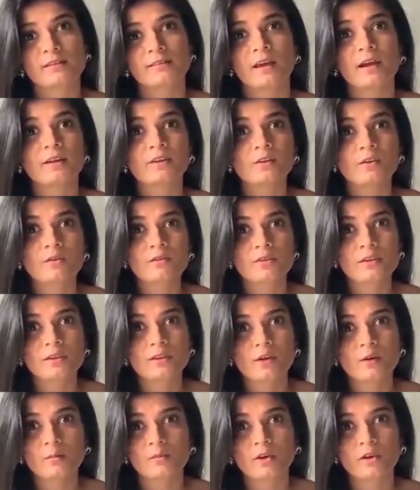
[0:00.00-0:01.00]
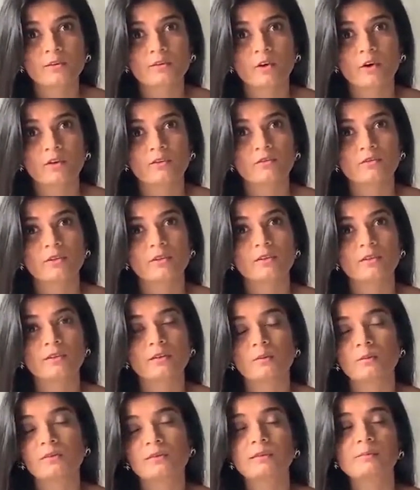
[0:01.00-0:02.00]
Designer of the Year press conference,
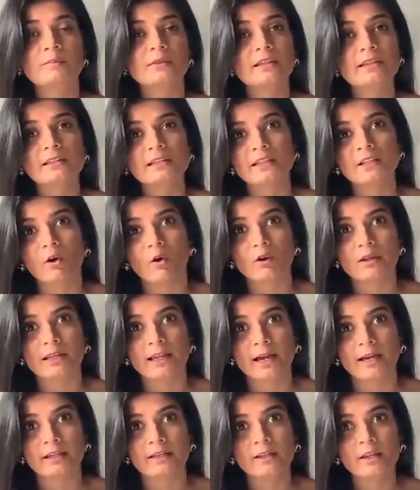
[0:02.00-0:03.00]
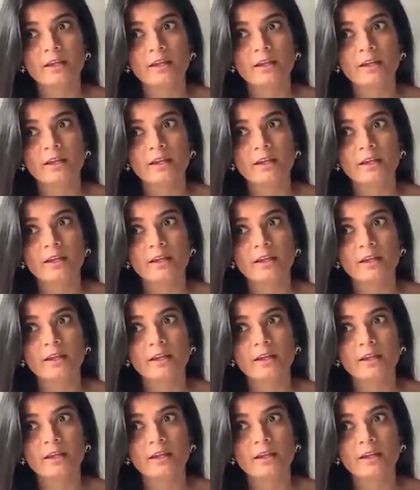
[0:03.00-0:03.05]
and it was completely online,